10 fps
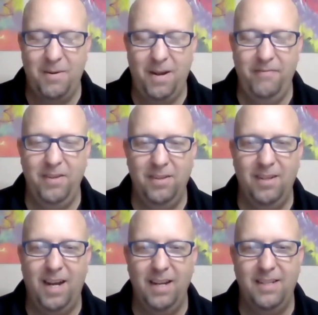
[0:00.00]
I feel
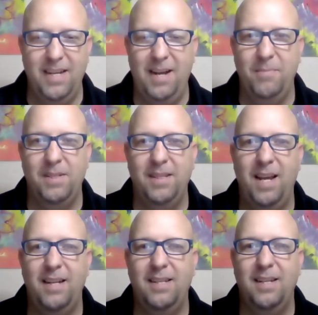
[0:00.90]
a lot of times.
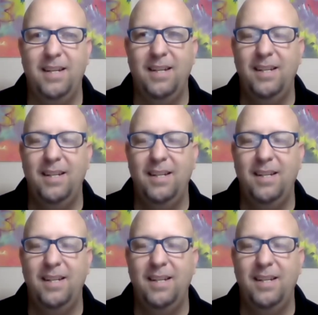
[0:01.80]
That